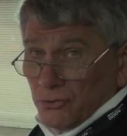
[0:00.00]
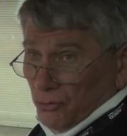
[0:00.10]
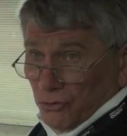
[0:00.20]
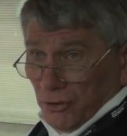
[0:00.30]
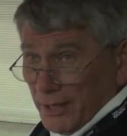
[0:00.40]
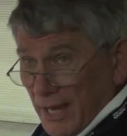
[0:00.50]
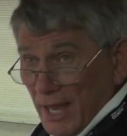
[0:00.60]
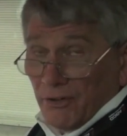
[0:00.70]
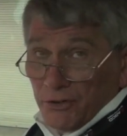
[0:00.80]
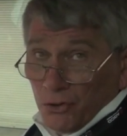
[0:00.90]
So just like you
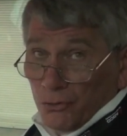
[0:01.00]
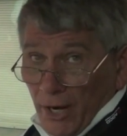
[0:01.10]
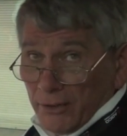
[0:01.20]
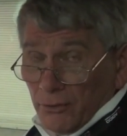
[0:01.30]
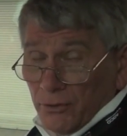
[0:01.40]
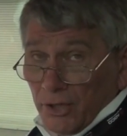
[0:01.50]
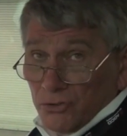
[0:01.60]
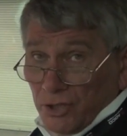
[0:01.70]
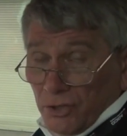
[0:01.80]
have on your tractor, you can